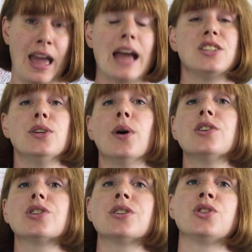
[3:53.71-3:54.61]
At two
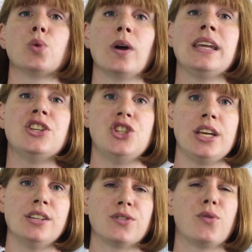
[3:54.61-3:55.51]
hundred twenty
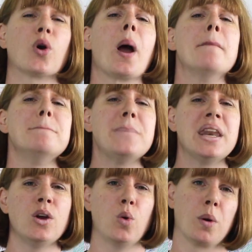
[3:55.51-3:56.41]
G's for a
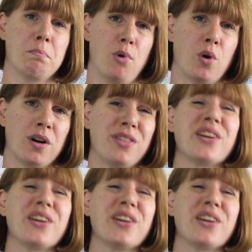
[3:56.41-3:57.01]
minute or more,